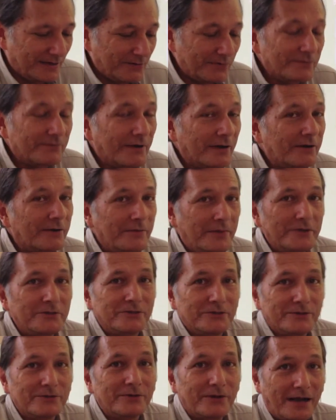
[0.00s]
I would
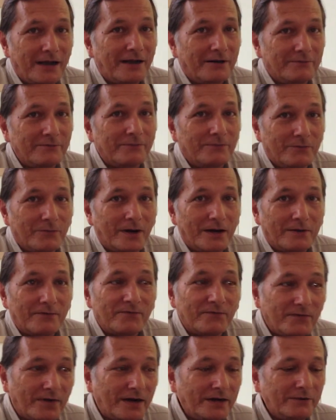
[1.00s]
recommend you to have one.
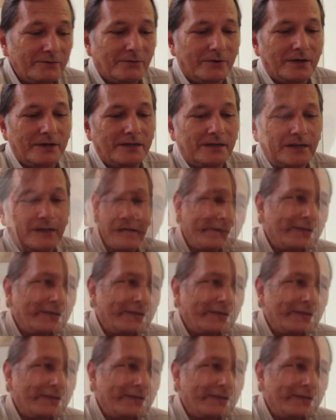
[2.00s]
Find one.